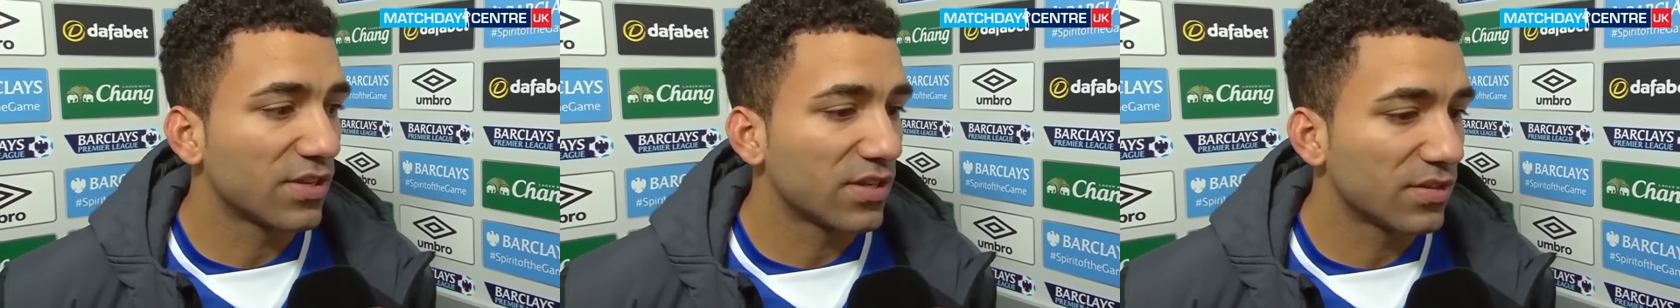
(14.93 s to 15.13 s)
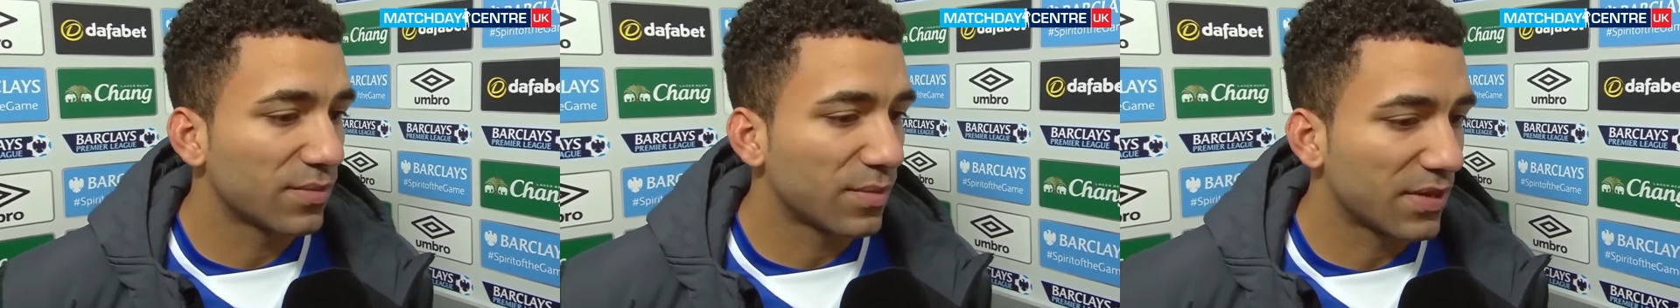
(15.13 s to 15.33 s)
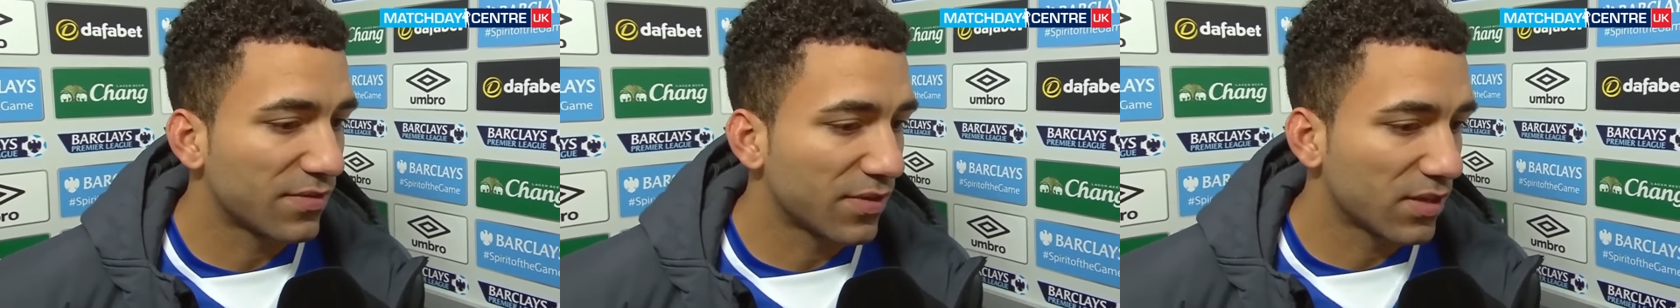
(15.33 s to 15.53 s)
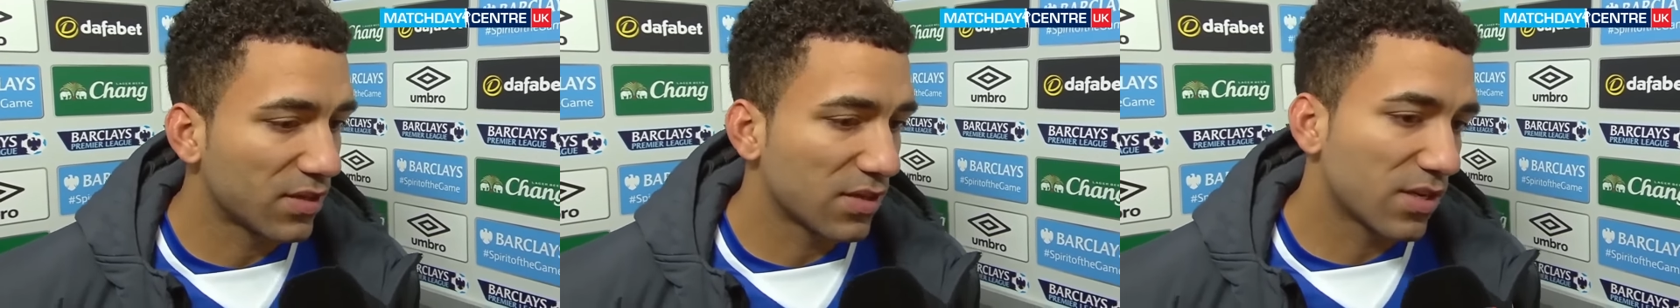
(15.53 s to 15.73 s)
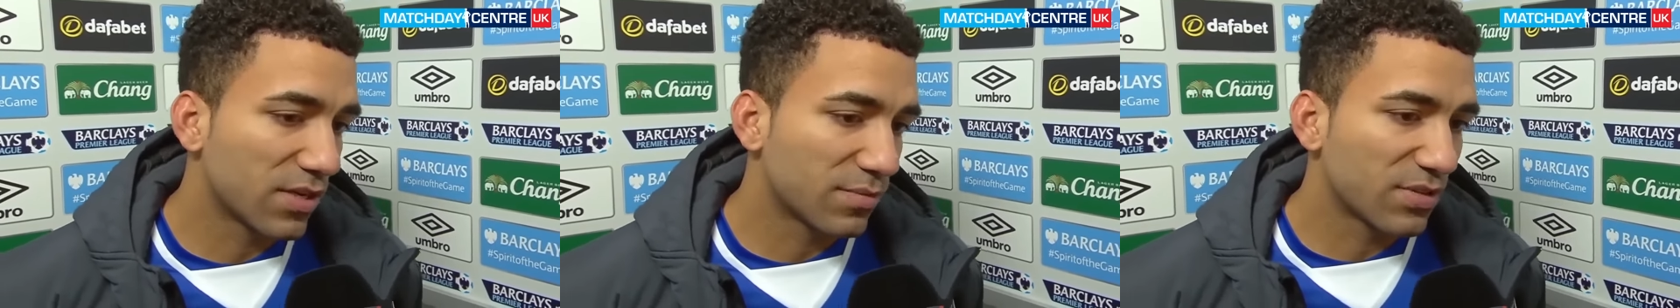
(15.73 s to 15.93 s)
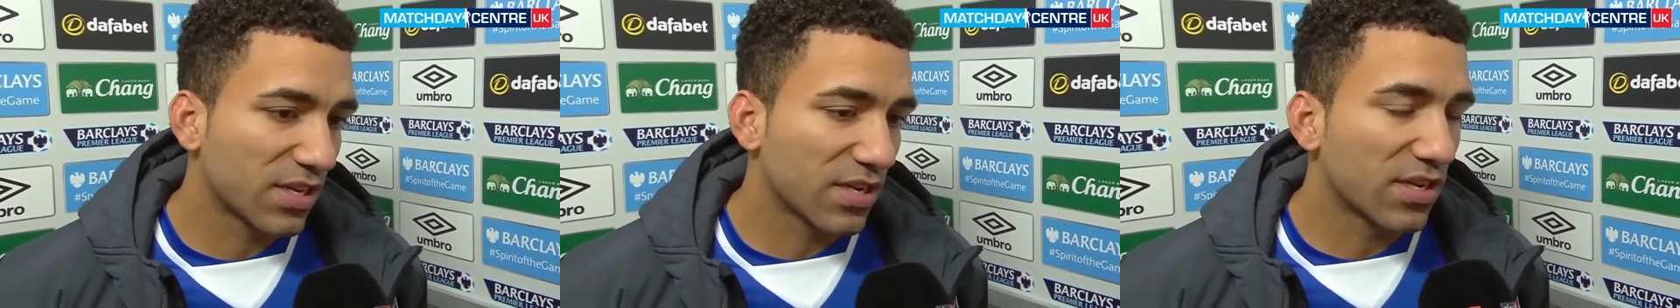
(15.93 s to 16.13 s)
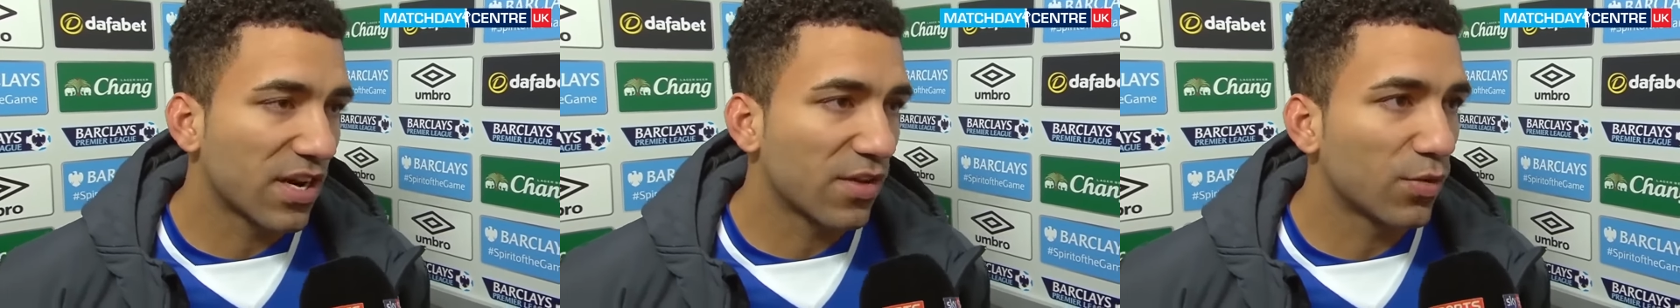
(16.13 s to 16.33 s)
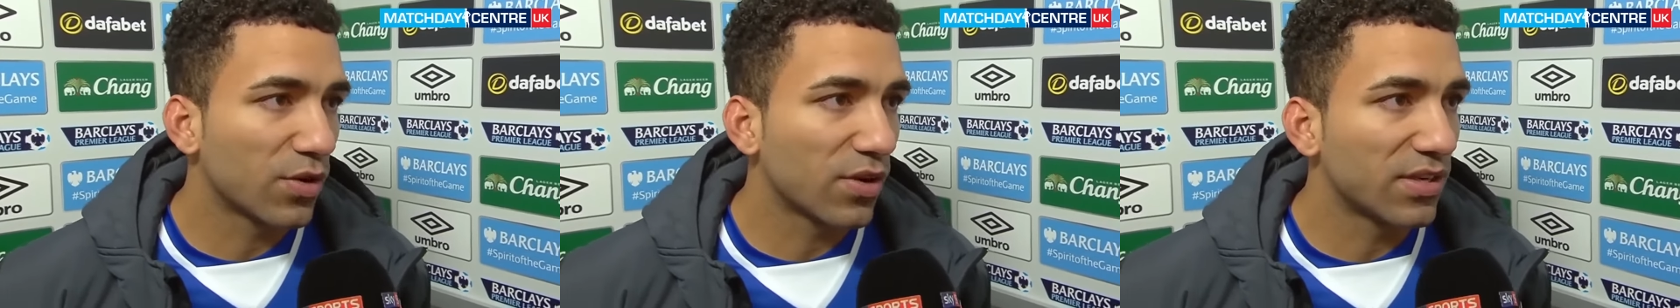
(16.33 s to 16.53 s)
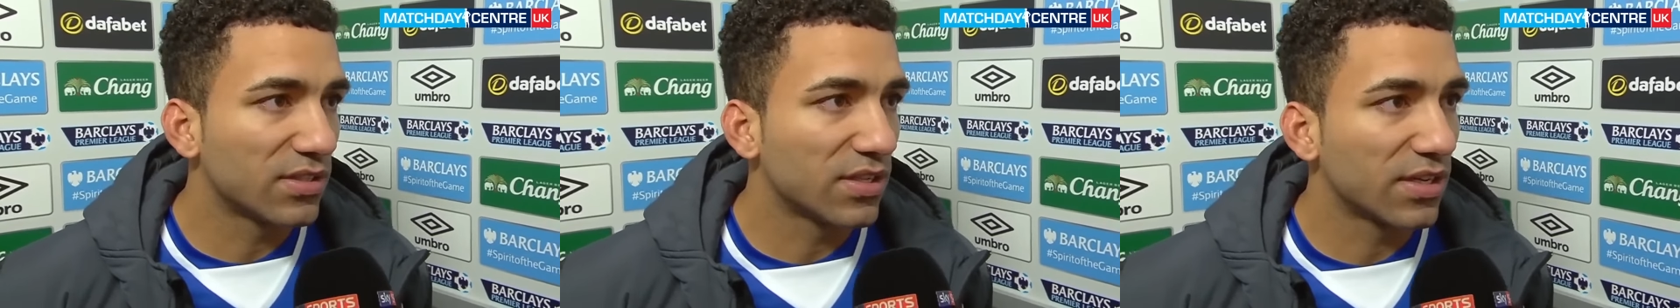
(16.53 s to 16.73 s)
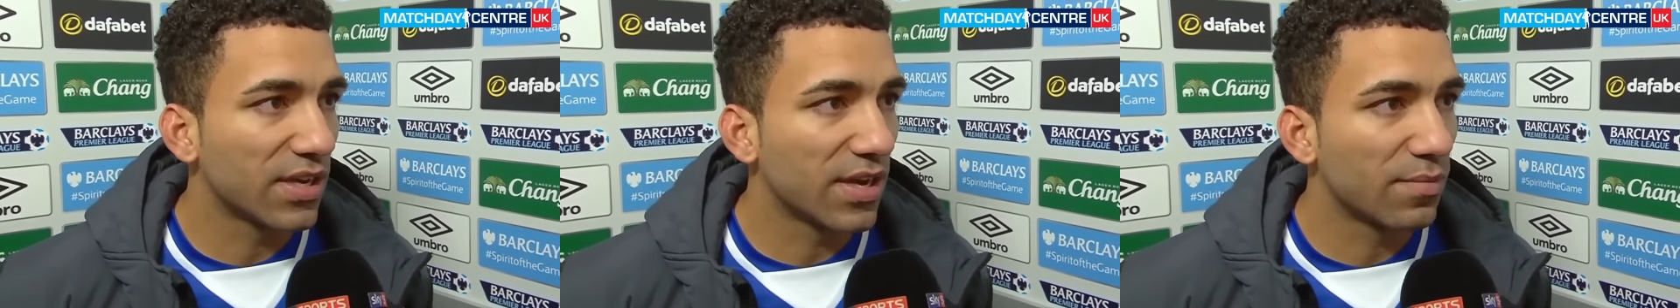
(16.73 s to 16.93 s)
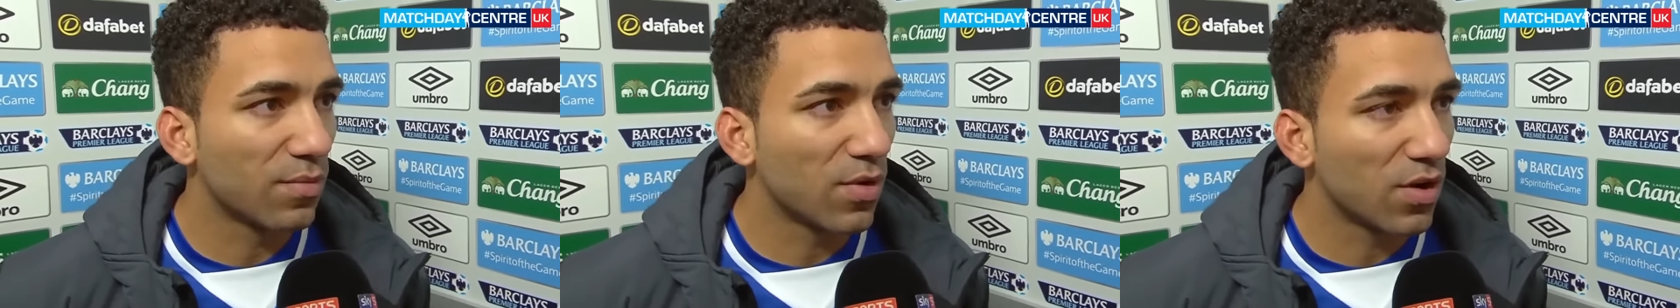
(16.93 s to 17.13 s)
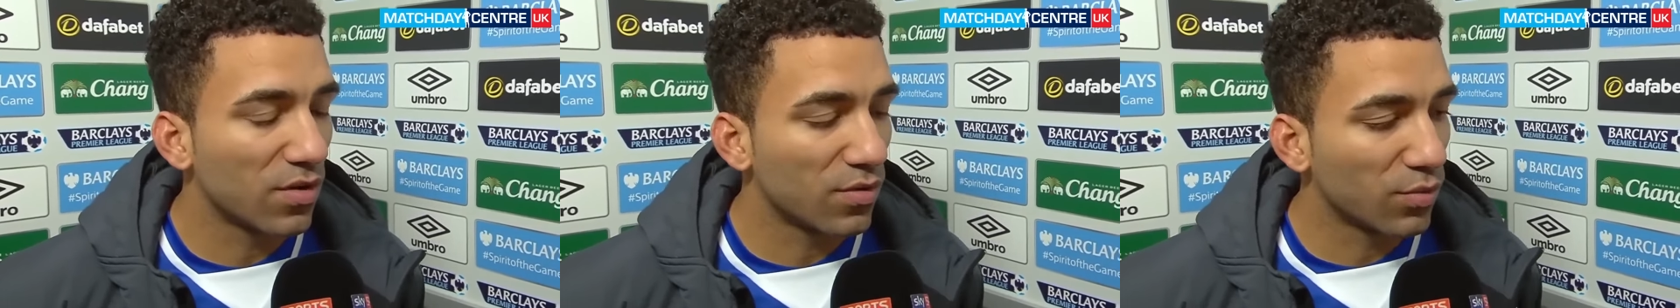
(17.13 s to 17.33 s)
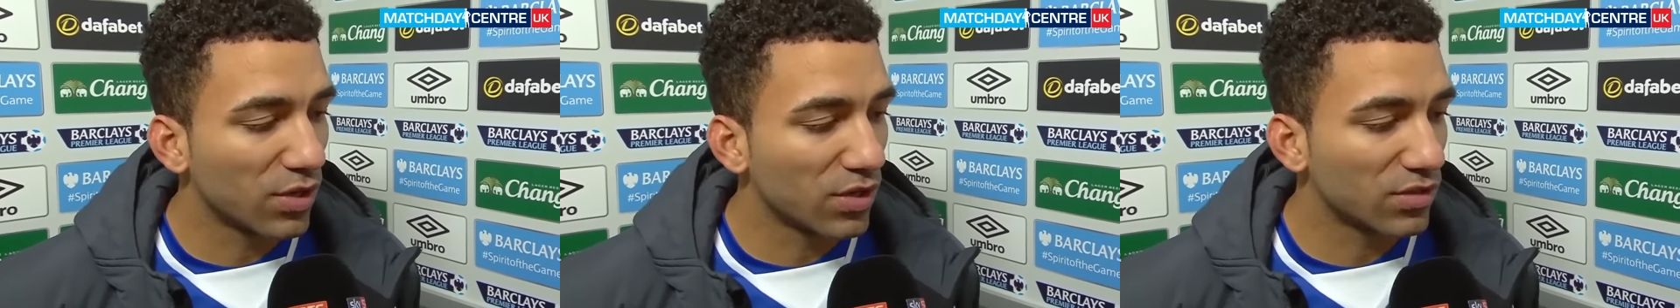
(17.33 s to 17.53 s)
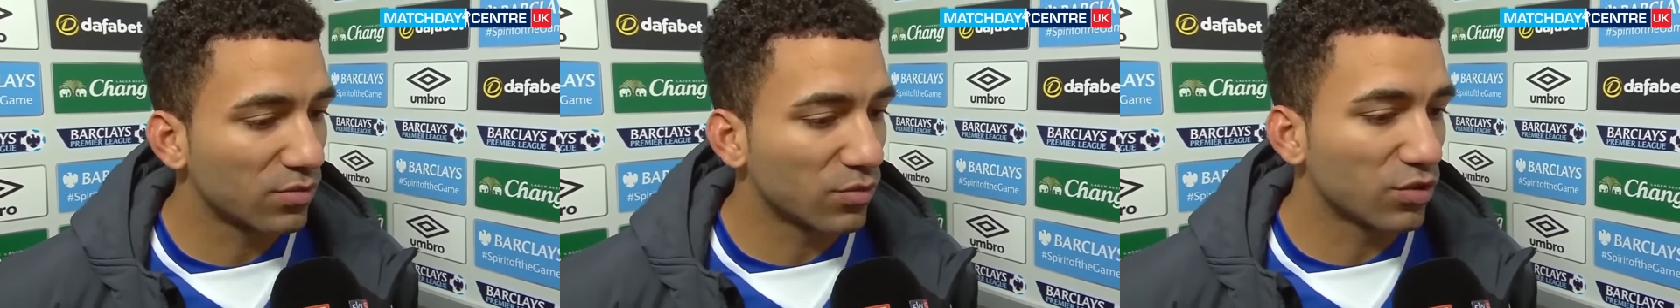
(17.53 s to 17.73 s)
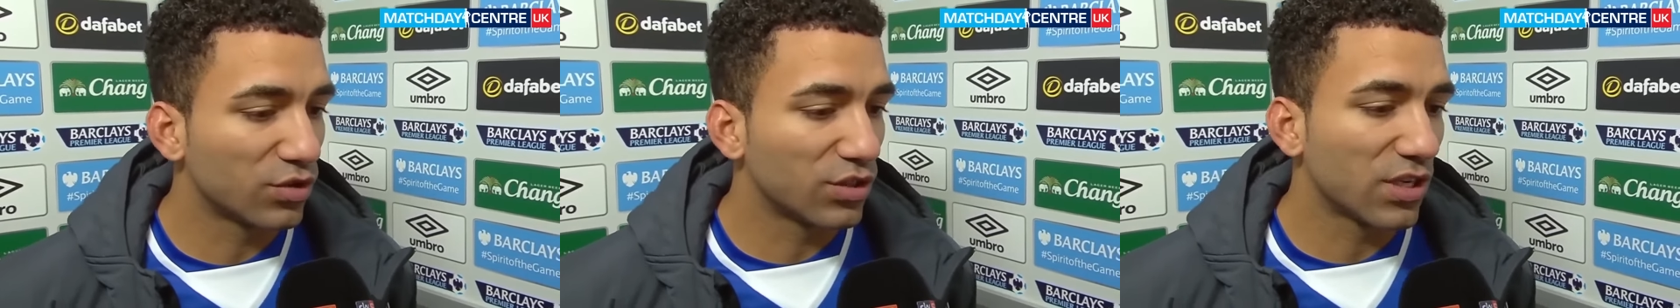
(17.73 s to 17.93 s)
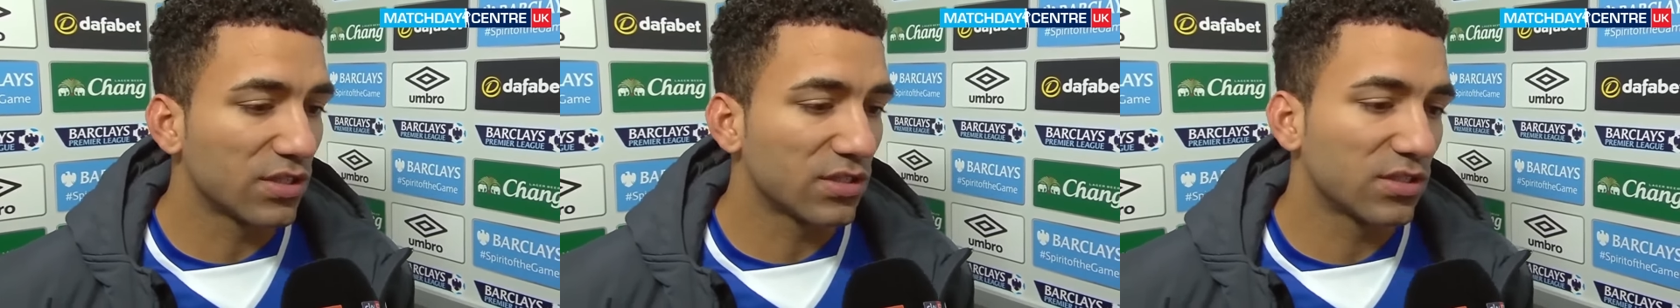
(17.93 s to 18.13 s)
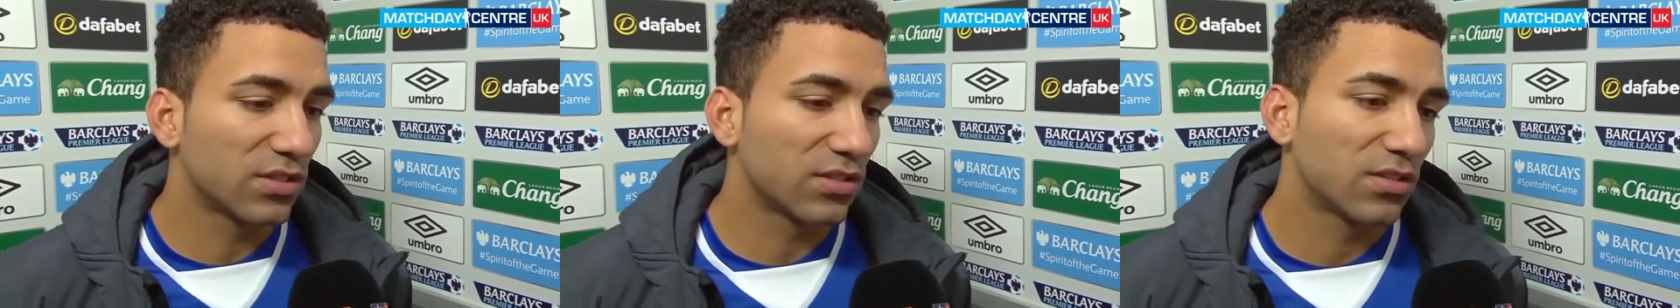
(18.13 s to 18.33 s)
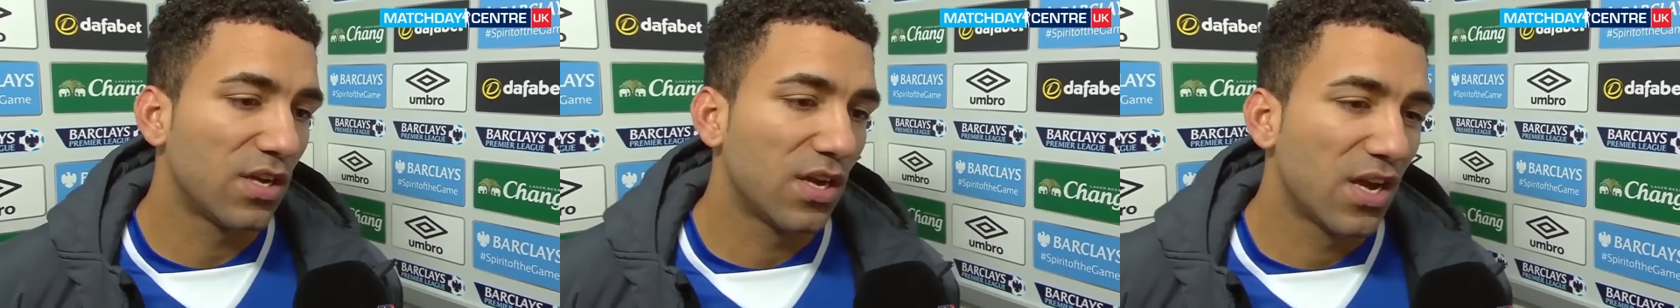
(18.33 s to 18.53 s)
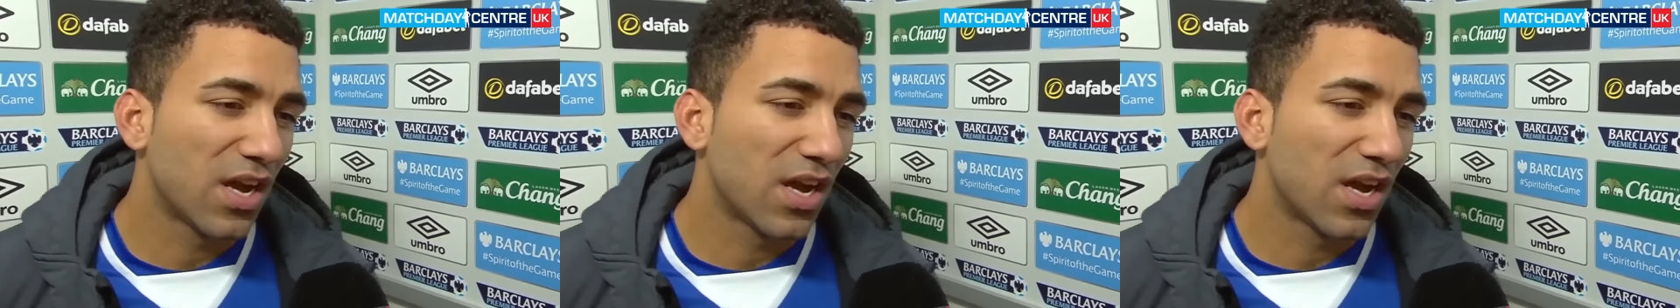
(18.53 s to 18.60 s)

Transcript: and I think um, second half we got into the game more and we got some good chances.